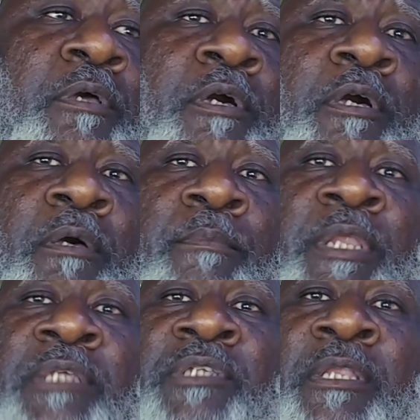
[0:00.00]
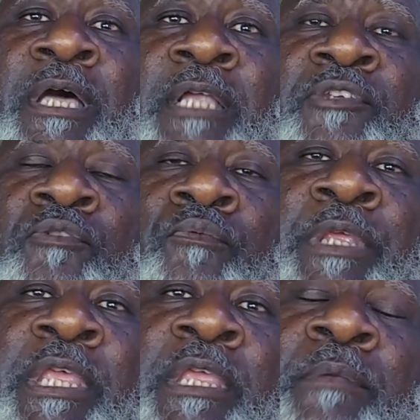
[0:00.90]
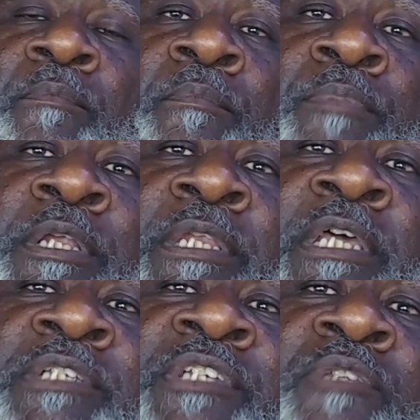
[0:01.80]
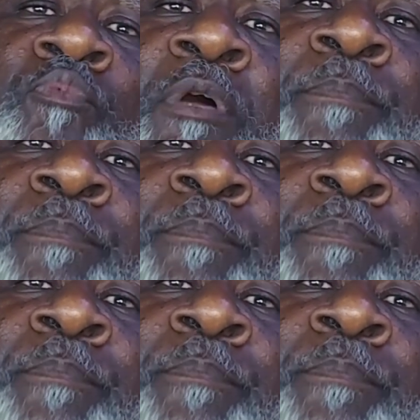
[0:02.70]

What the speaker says: There's a lot to read, but there's just one